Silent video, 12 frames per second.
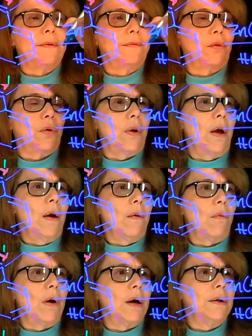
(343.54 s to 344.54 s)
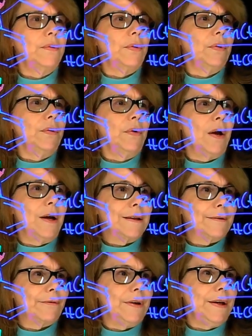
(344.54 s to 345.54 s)
4. 1, 2,
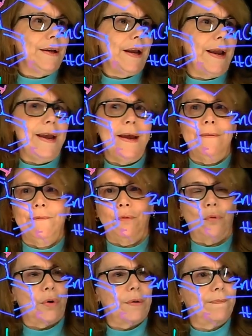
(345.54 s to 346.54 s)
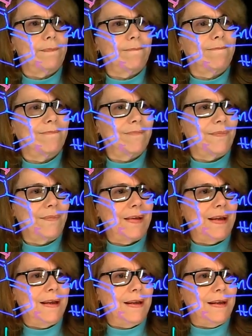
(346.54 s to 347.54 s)
3, and 4.
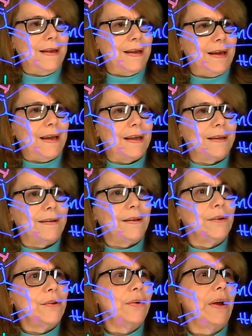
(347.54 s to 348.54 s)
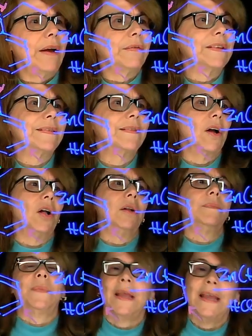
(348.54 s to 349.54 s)
And here you have installed